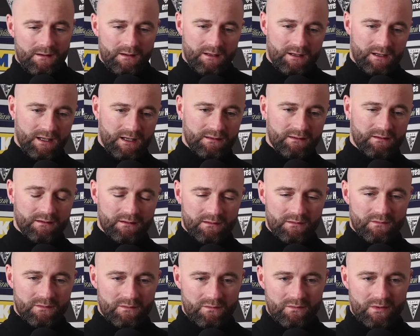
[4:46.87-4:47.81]
then
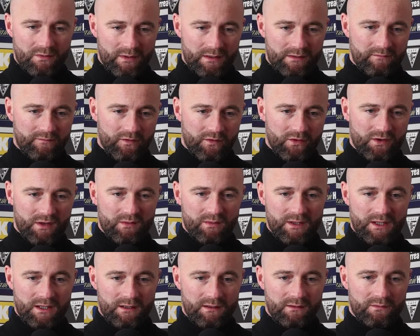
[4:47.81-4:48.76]
like, we win through the
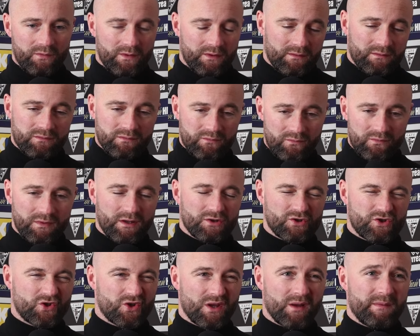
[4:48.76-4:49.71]
week where
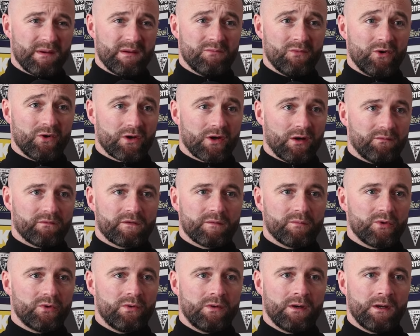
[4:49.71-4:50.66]
it should have been more
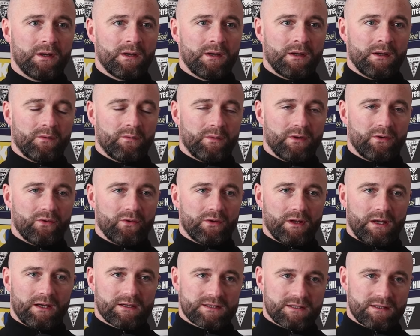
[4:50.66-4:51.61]
comfortable. We know
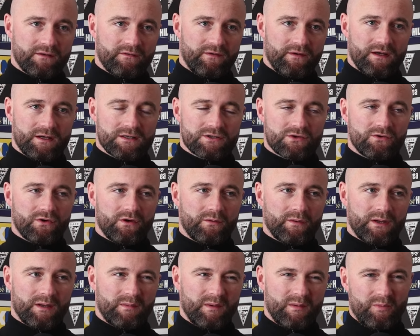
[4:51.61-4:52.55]
that, so the fans go
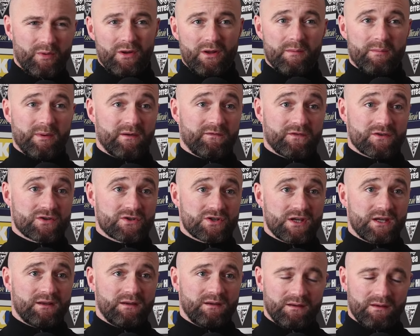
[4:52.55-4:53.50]
away, but probably a bit
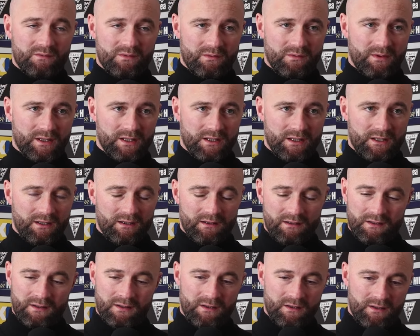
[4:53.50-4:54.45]
frustrated that we weren't
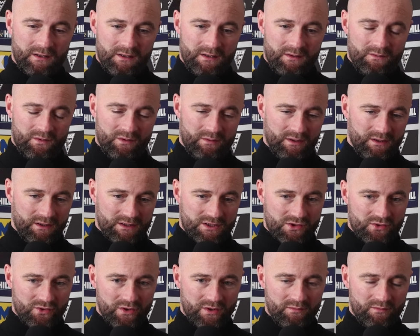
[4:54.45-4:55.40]
we weren't
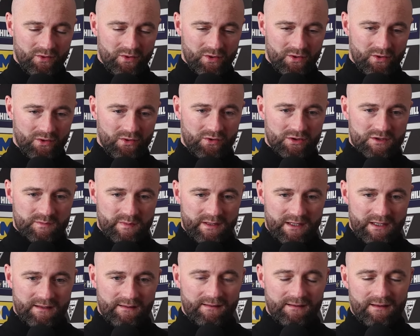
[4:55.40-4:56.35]
scoring more goals.
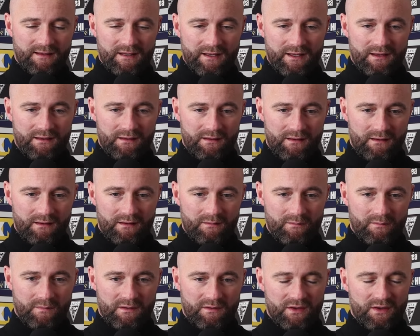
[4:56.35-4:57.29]
But then today,
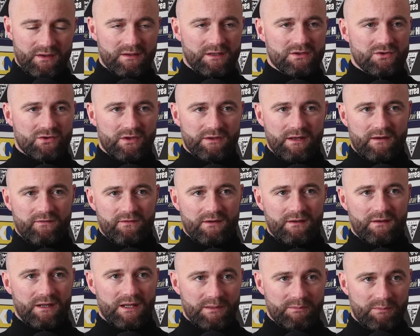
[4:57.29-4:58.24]
I think they saw a
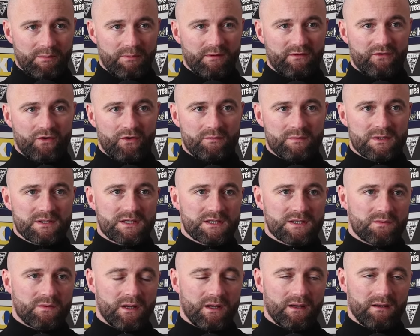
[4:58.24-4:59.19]
different type of performance
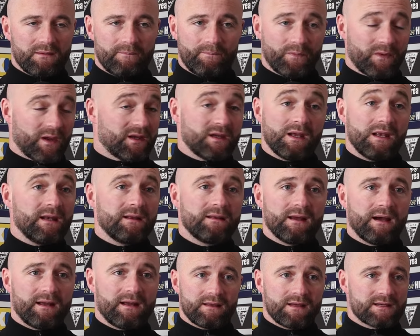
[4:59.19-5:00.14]
as well. And you need
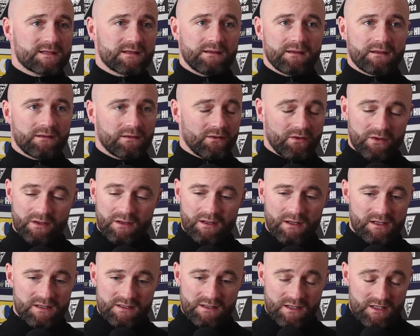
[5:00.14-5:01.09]
in this league. Look,
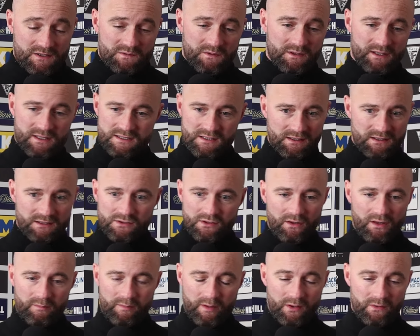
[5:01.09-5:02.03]
that's what this league's
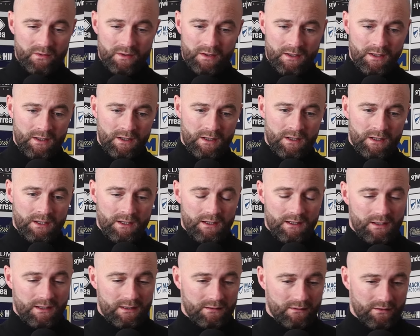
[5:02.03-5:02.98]
all about.
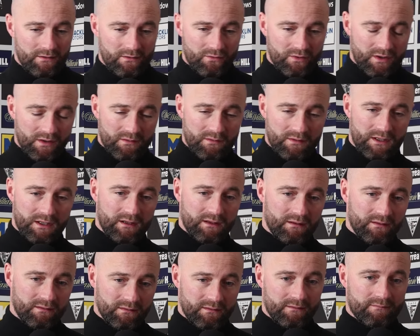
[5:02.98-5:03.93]
And look, they'll go
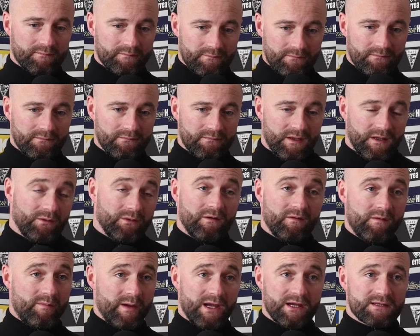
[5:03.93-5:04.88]
away. Look, they'll
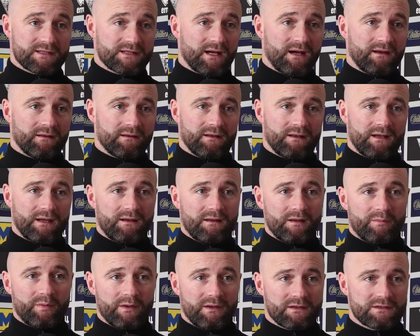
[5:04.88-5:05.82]
have a better Saturday night.
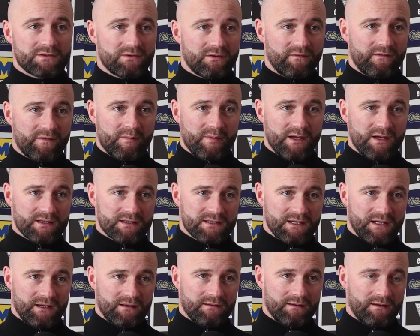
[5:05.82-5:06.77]
The players will have a better
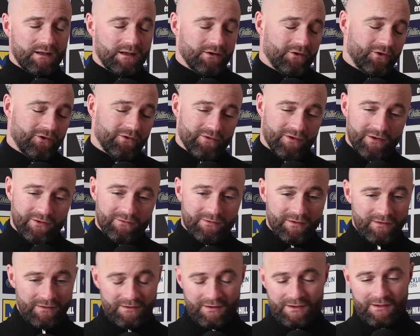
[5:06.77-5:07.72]
Saturday night all
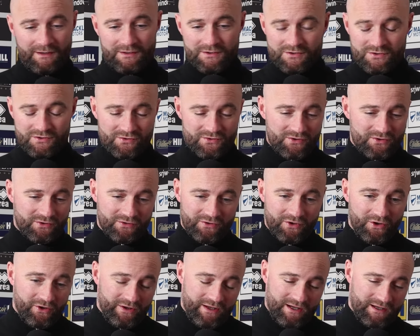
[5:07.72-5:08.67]
round. So,
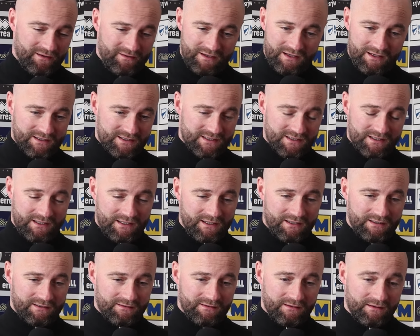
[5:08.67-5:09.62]
no, that's
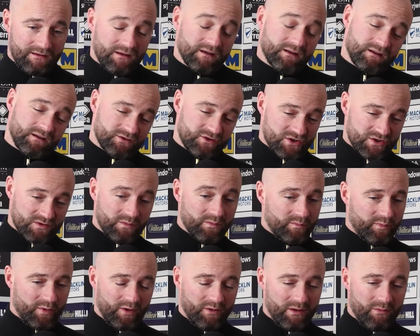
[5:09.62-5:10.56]
that. And
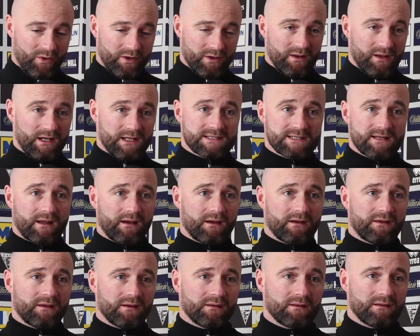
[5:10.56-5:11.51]
just probably one last thing,
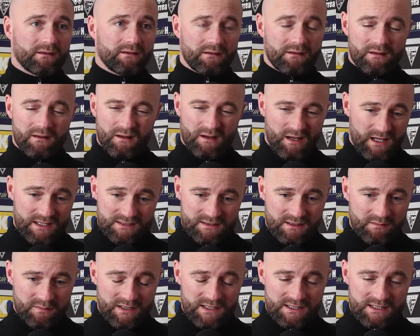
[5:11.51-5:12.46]
I think it has
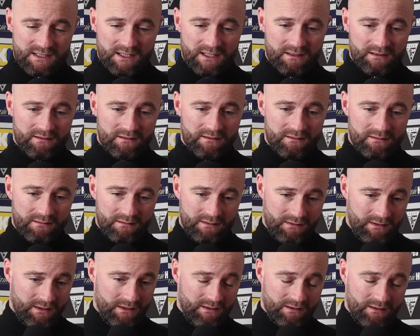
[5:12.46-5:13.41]
to be said that
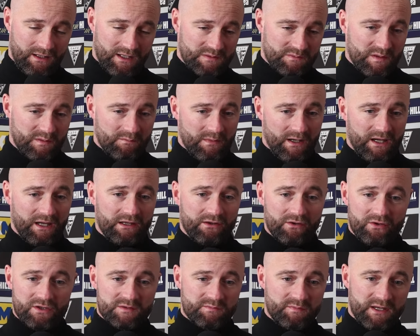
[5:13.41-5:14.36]
that's been Matty
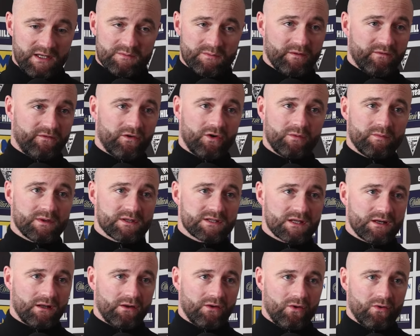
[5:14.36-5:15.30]
Todd's best
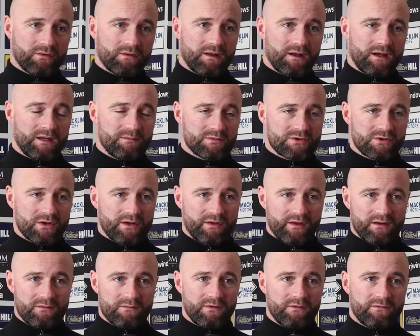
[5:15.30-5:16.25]
performance in a long time. So I
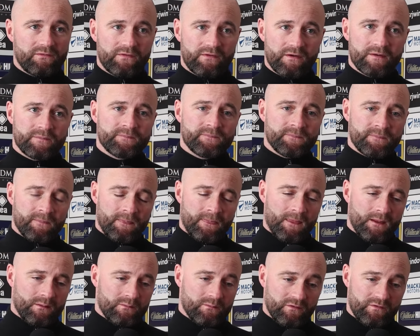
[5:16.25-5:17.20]
think we've
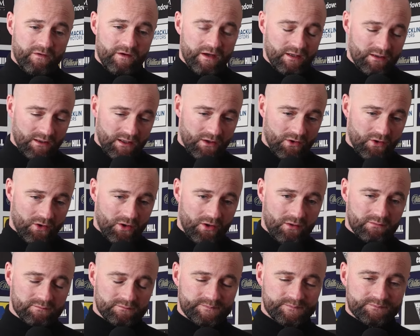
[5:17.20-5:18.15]
finally
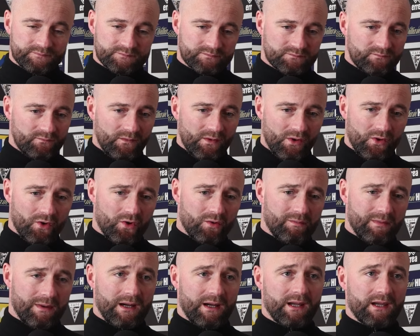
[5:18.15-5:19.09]
got
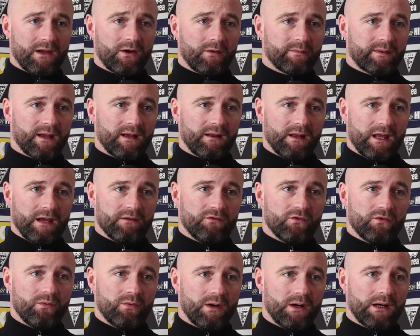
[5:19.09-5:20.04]
Matty up to a
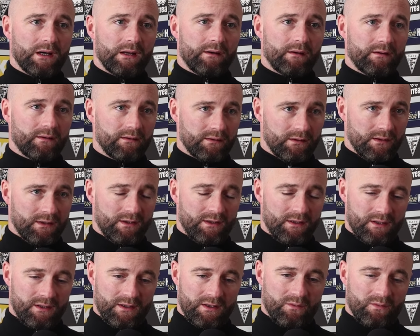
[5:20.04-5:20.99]
level where
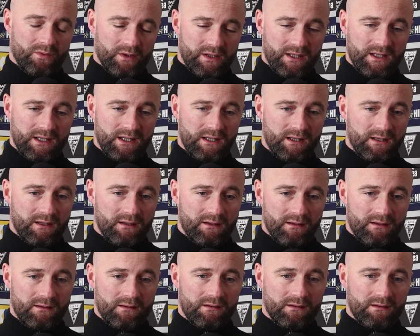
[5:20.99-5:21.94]
we
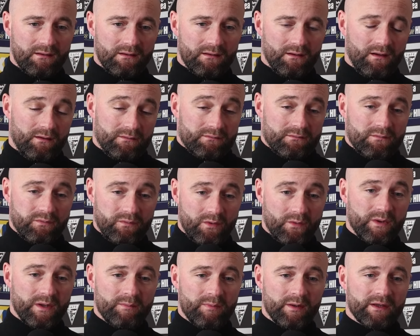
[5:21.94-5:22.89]

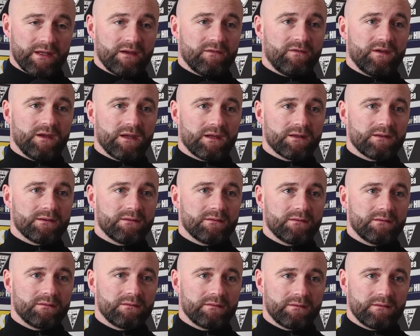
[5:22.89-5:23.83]
believe
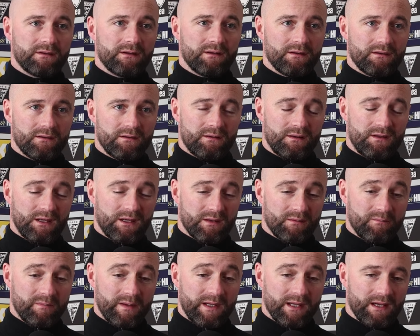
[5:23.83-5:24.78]
he
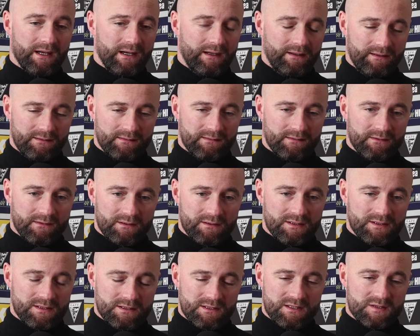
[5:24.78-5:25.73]
can be at, and look,
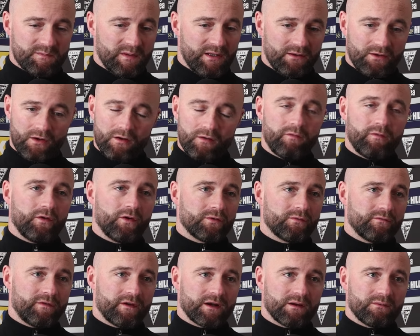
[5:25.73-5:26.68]
it's been tough for
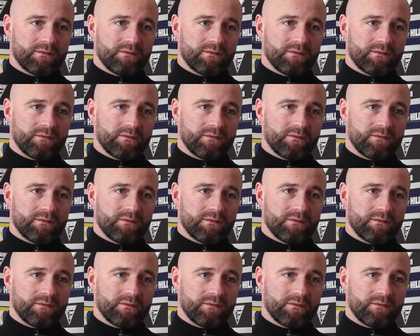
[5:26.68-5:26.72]
him